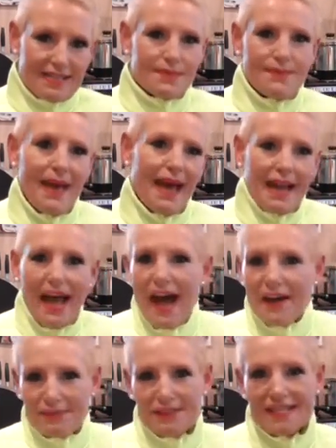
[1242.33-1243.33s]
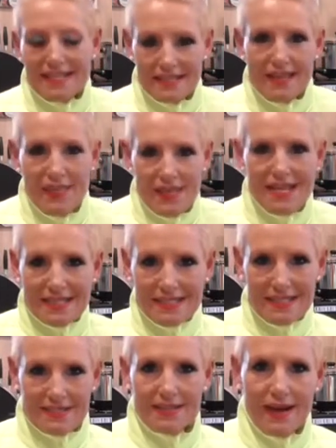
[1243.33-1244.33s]
There's about half a dozen things
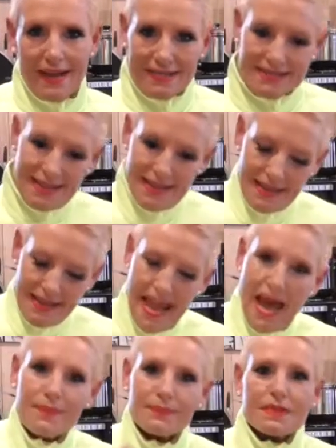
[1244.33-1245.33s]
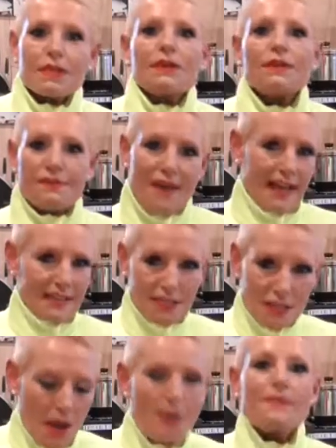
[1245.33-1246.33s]
in science that are the absolute fact
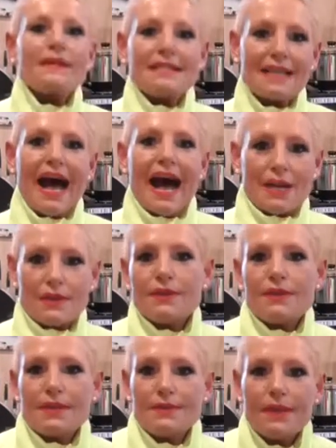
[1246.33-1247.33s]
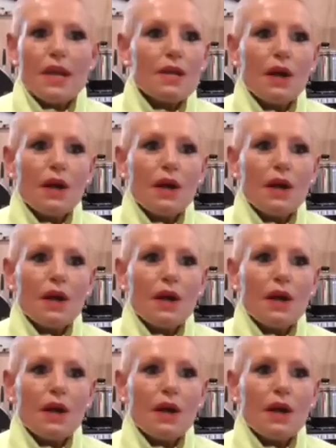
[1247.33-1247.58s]
and nobody's argued them.